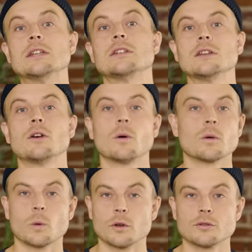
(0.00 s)
she
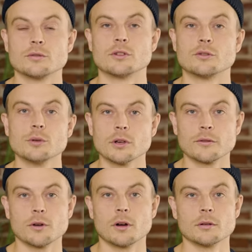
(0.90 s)
don't want to tattoo you
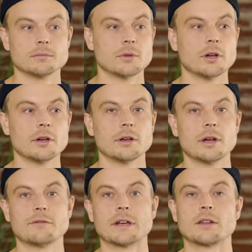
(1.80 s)
if you're
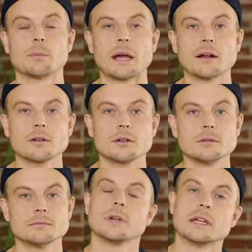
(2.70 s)
affected by
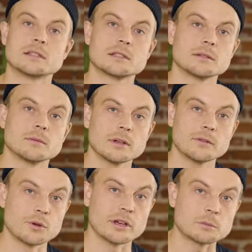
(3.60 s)
alcohol, it's,
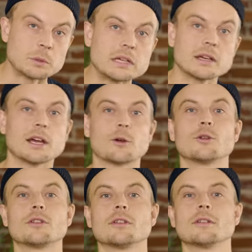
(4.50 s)
if you ask me,
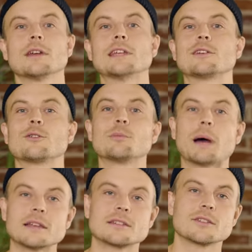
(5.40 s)
it's a good
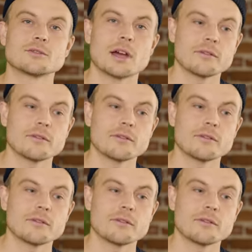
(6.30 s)
mindset to